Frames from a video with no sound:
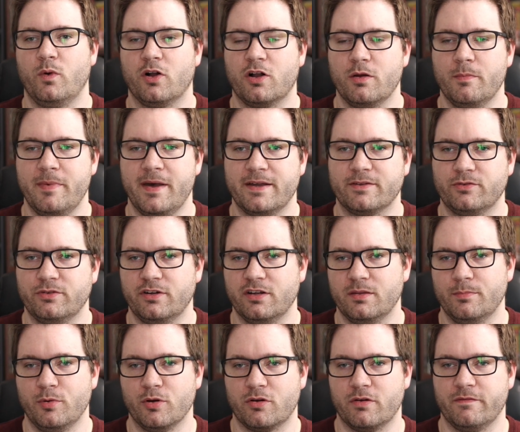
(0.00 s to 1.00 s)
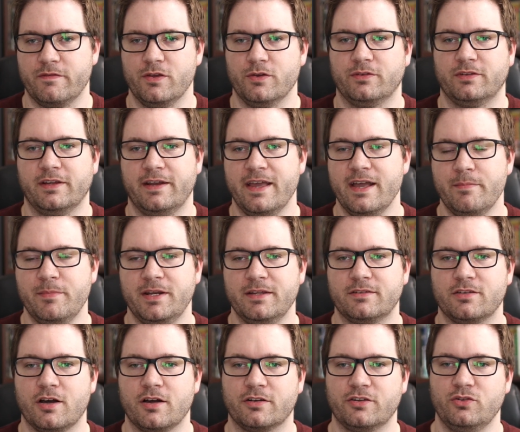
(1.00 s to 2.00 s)
Welcome back to another book review. Today I'm going
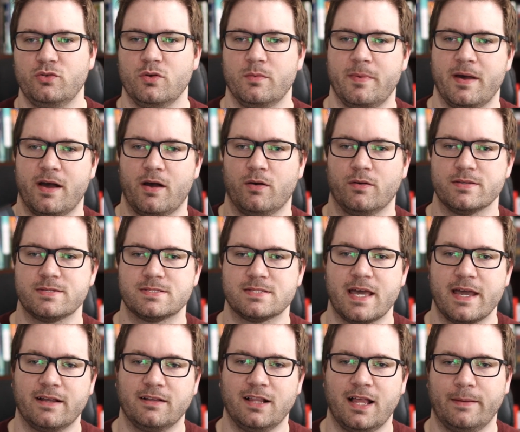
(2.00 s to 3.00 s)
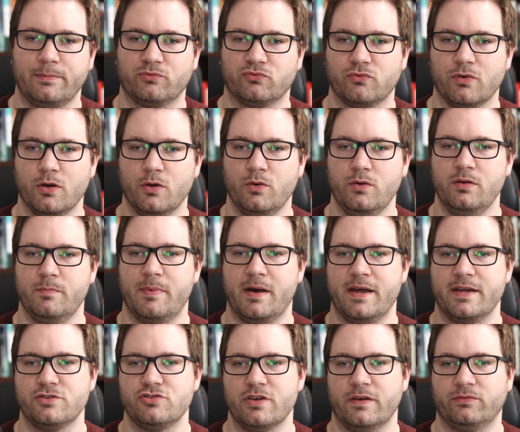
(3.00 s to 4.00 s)
to talk to you about Cyclops Road
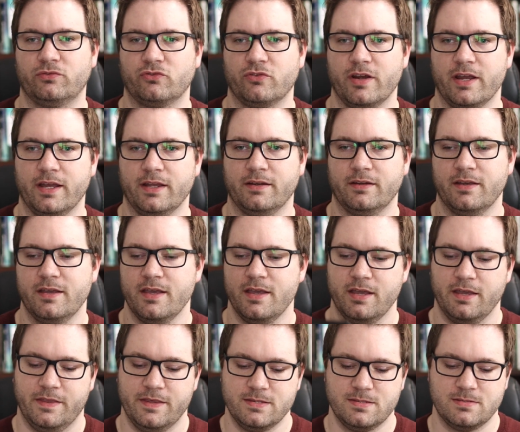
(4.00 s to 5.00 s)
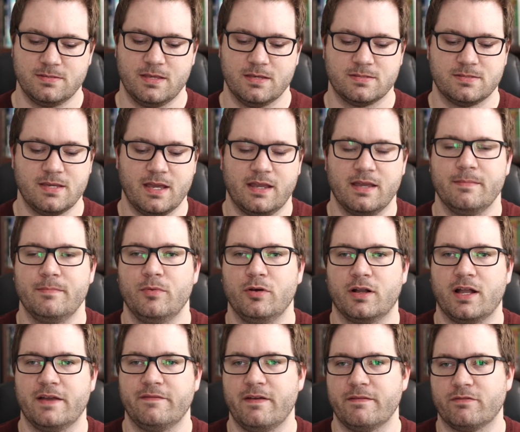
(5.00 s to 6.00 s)
by Jeff Strand. This is the second
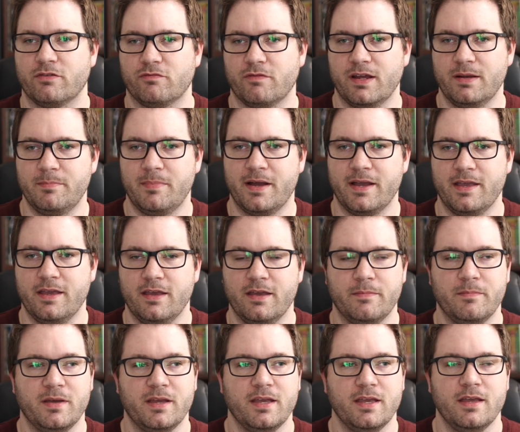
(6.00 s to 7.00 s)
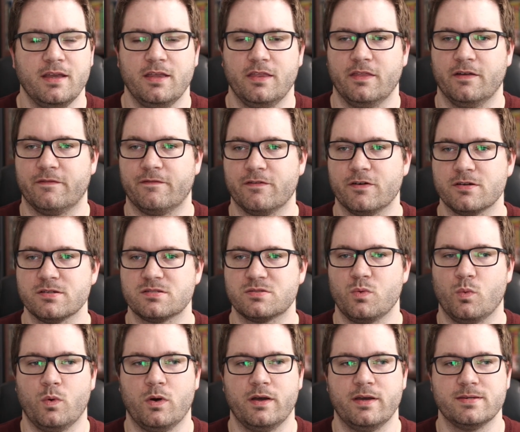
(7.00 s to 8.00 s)
book I've ever read by him. The
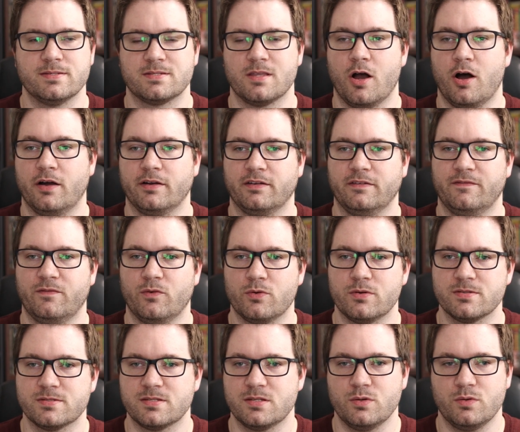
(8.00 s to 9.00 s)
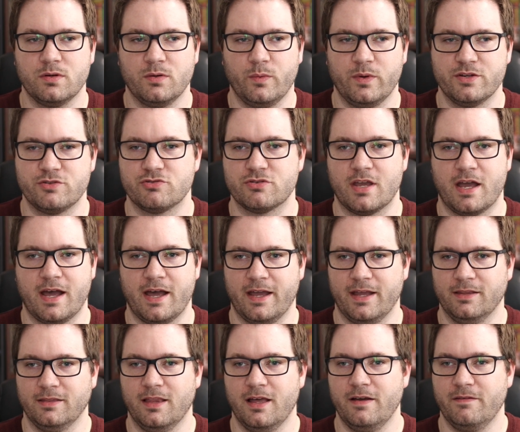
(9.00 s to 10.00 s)
first was The Haunted Forest Tour, which
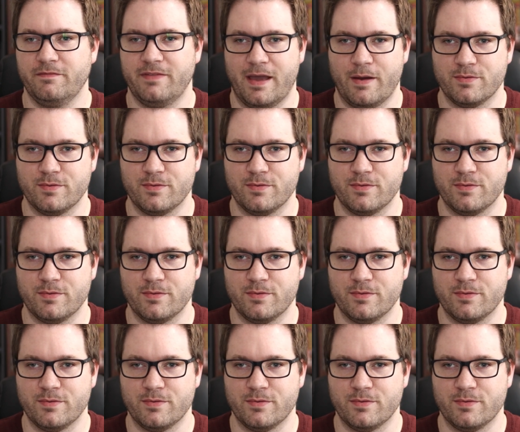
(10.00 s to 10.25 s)
I loved.